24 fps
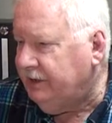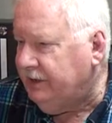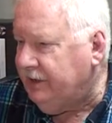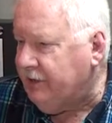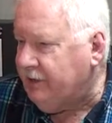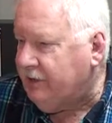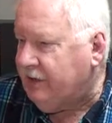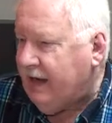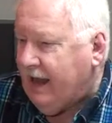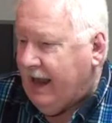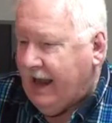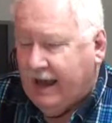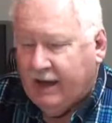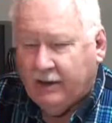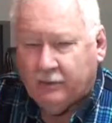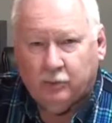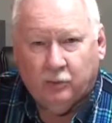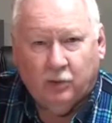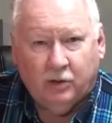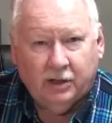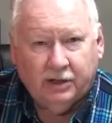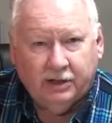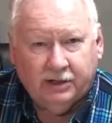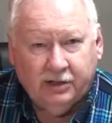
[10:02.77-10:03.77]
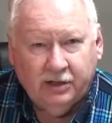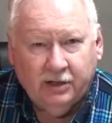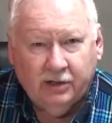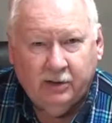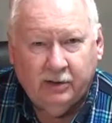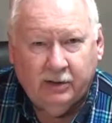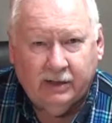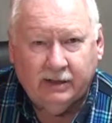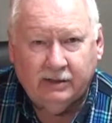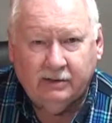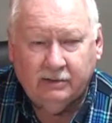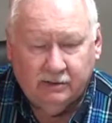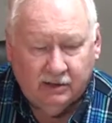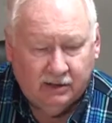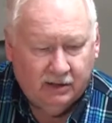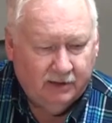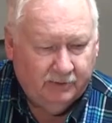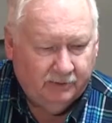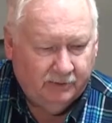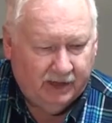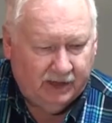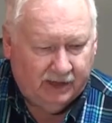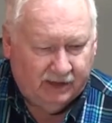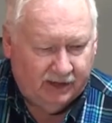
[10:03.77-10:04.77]
you can add one to it,
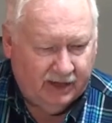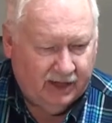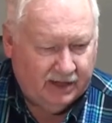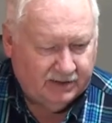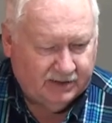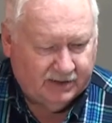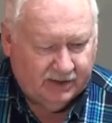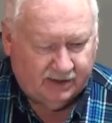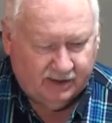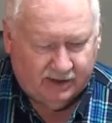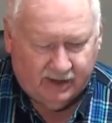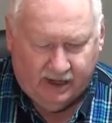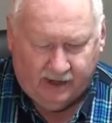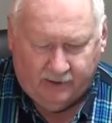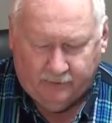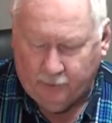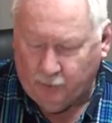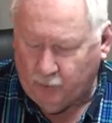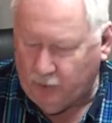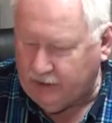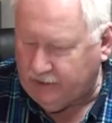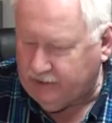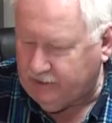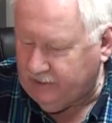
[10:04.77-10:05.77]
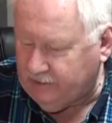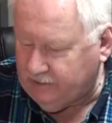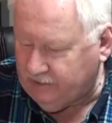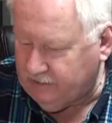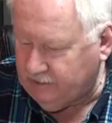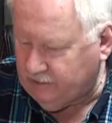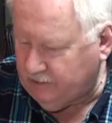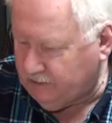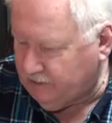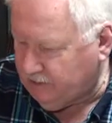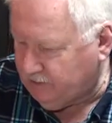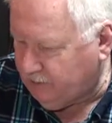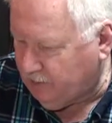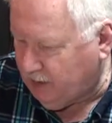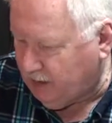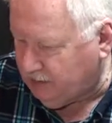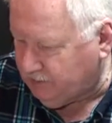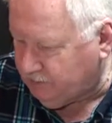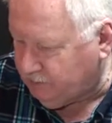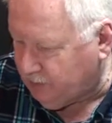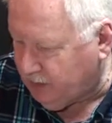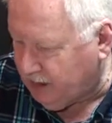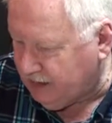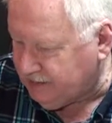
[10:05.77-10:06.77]
but it doesn't come with it
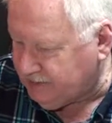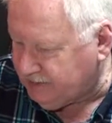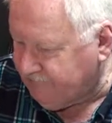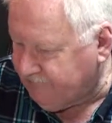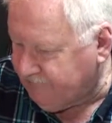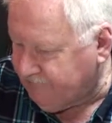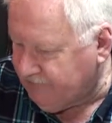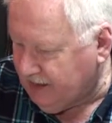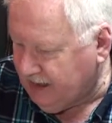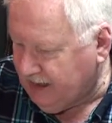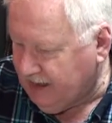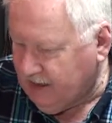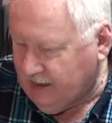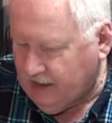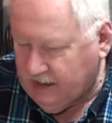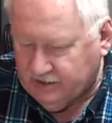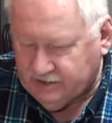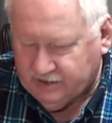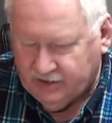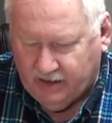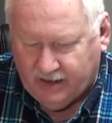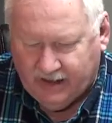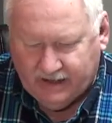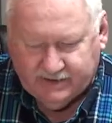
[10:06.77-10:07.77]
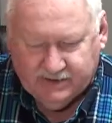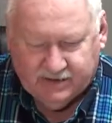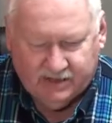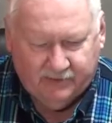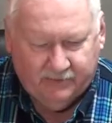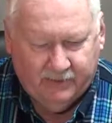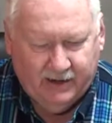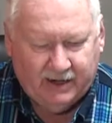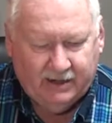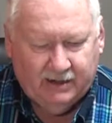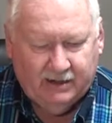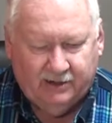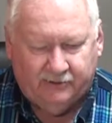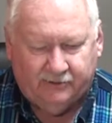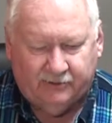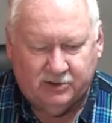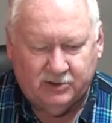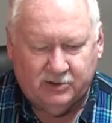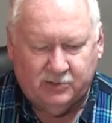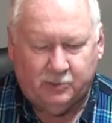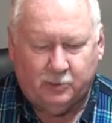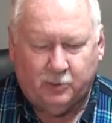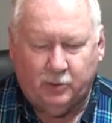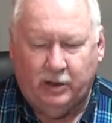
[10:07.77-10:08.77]
on the price. So that's the
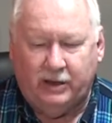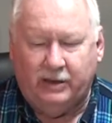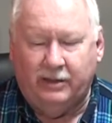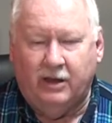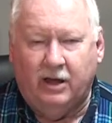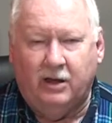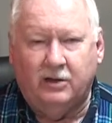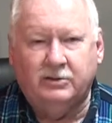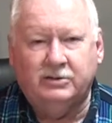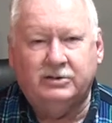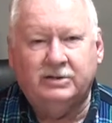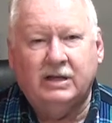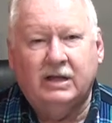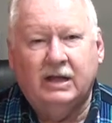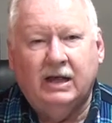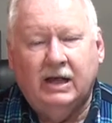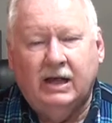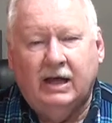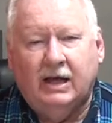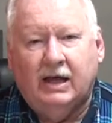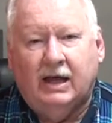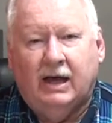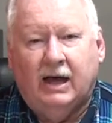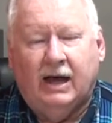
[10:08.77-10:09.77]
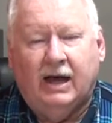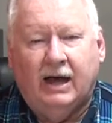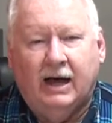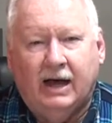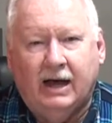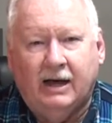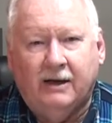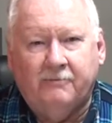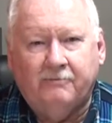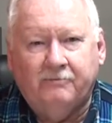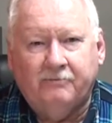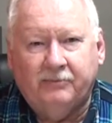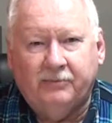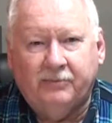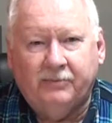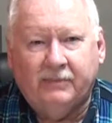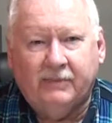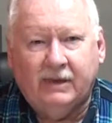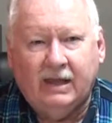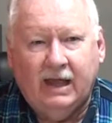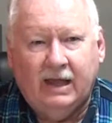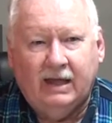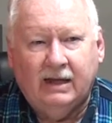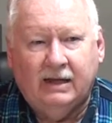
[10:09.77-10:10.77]
big difference between those.
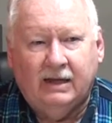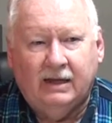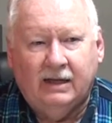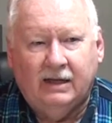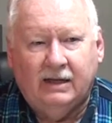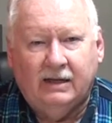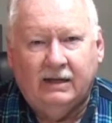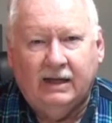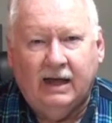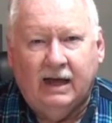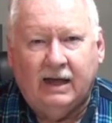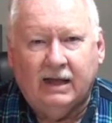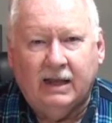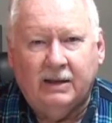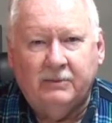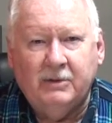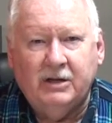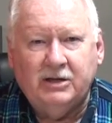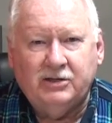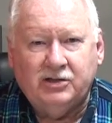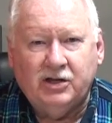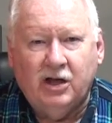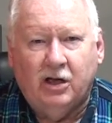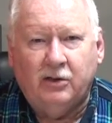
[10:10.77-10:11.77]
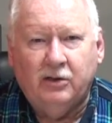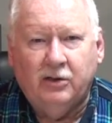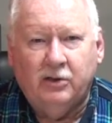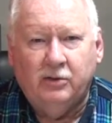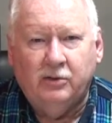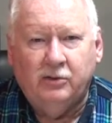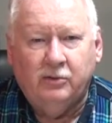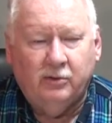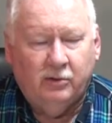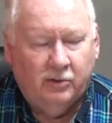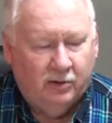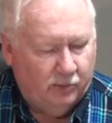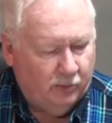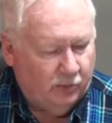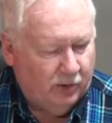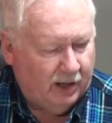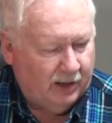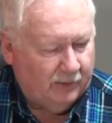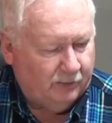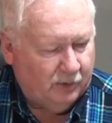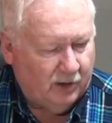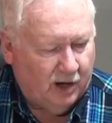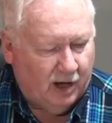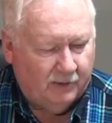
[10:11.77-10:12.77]
Uh, now let me show
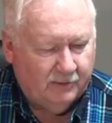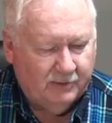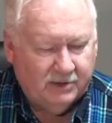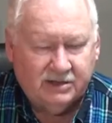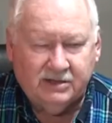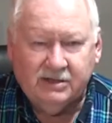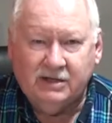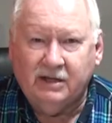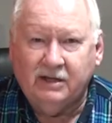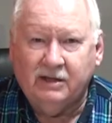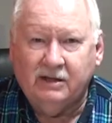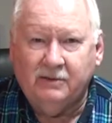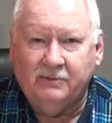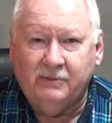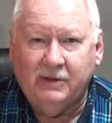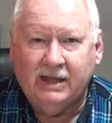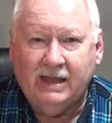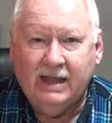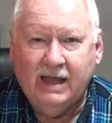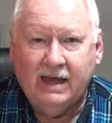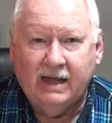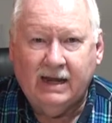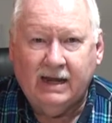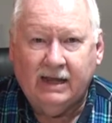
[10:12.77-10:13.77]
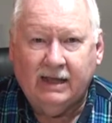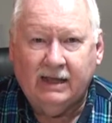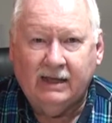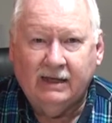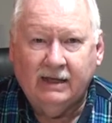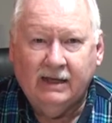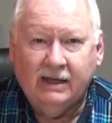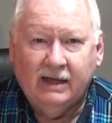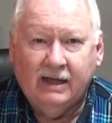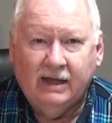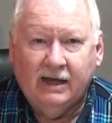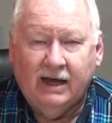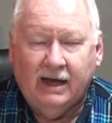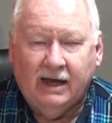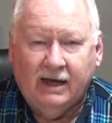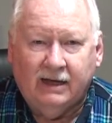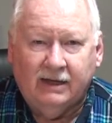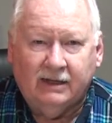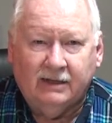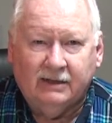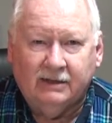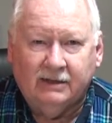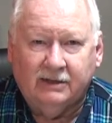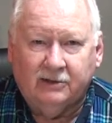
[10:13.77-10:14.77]
you what I promised in the beginning,
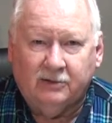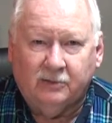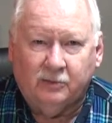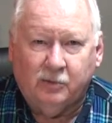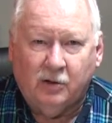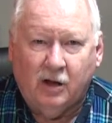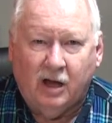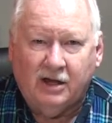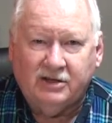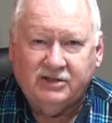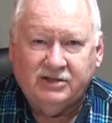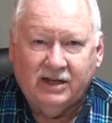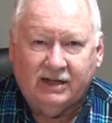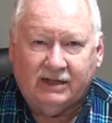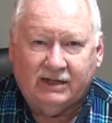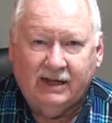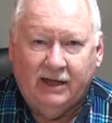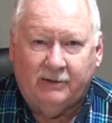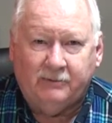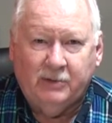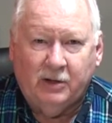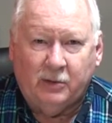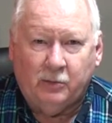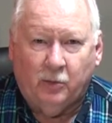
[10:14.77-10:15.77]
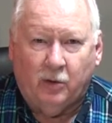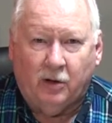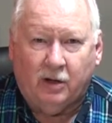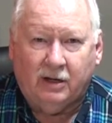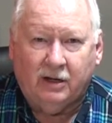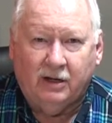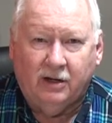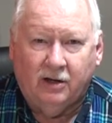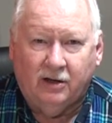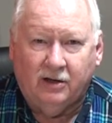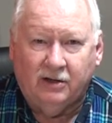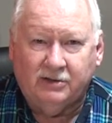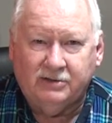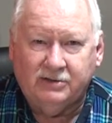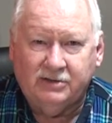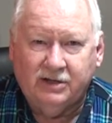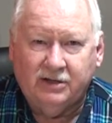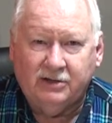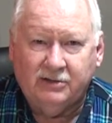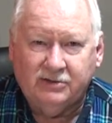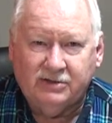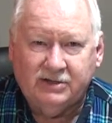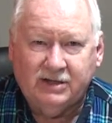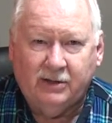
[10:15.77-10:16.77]
uh, a little project I've been
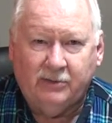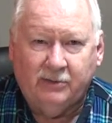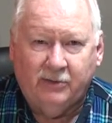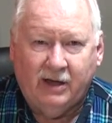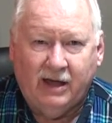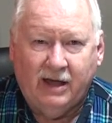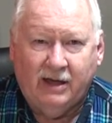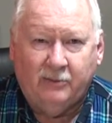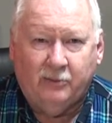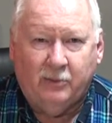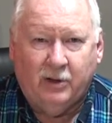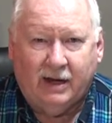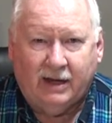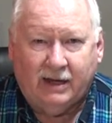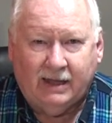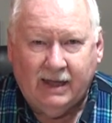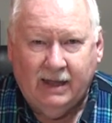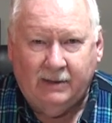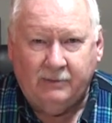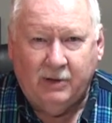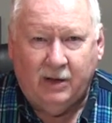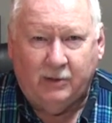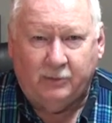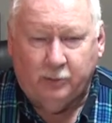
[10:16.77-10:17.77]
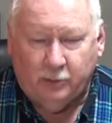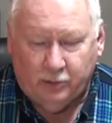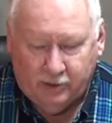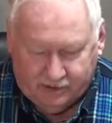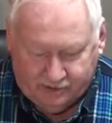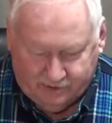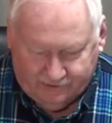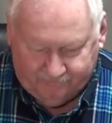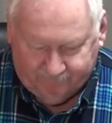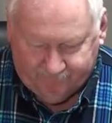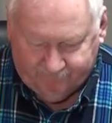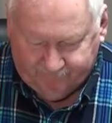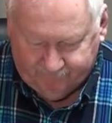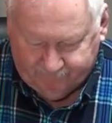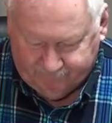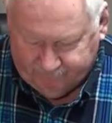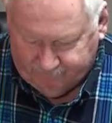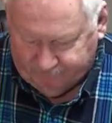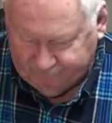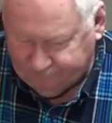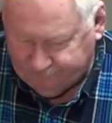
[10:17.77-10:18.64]
working on so you can see what, what I came up with.